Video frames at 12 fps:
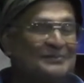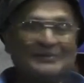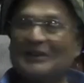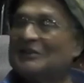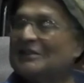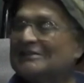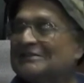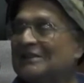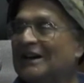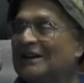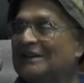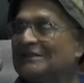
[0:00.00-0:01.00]
Because
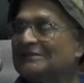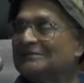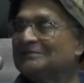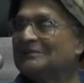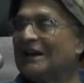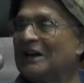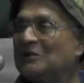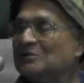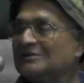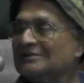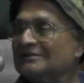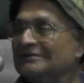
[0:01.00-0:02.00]
her
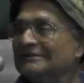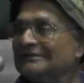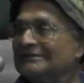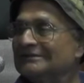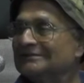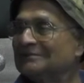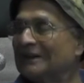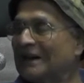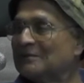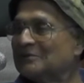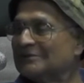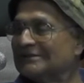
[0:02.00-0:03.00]
brows
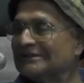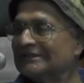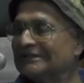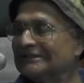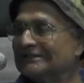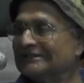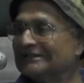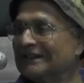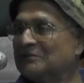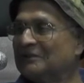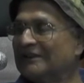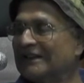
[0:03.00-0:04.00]
perhaps
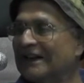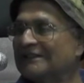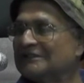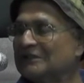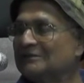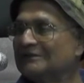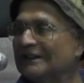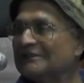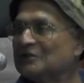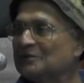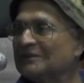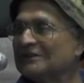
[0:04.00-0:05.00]
get very active and
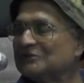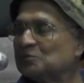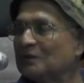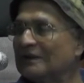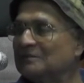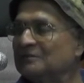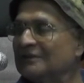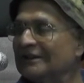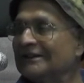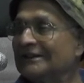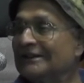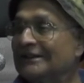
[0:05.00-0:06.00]
she feels warm.
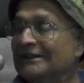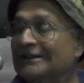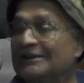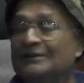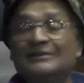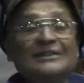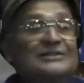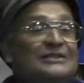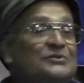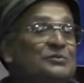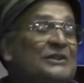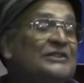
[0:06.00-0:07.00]
This
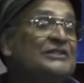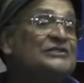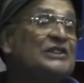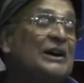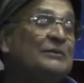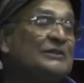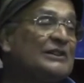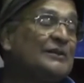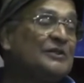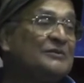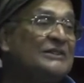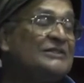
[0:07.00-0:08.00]
is the discovery of
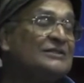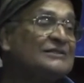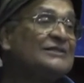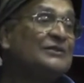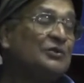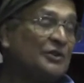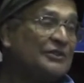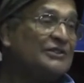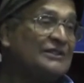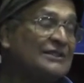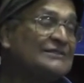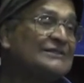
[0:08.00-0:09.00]
the bindi. You know,
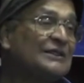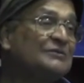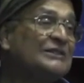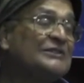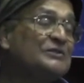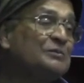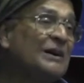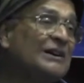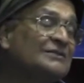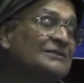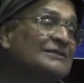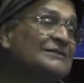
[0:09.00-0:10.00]
Indians are very
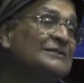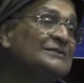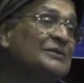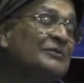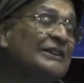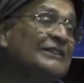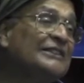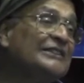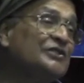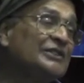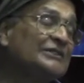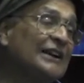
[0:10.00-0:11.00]
smart. This is a very
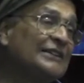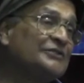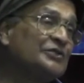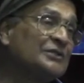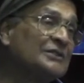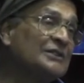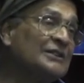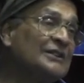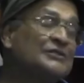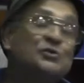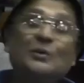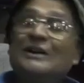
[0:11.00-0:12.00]
ancient culture.
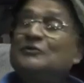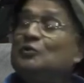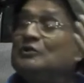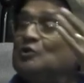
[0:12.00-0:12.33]
So what we